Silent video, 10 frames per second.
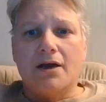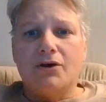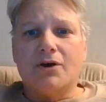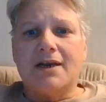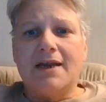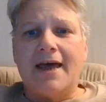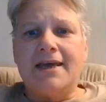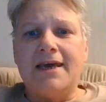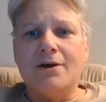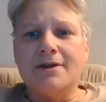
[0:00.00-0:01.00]
You can
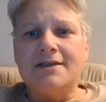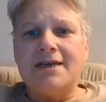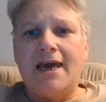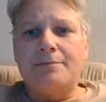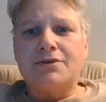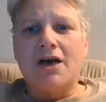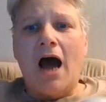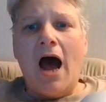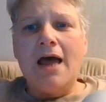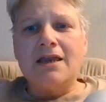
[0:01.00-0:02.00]
adhere the tape to
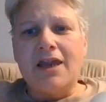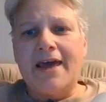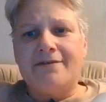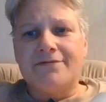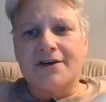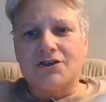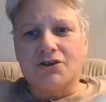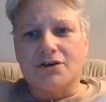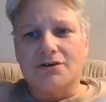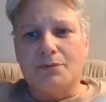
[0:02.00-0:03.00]
hot light
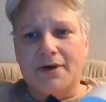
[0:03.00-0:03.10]
fixtures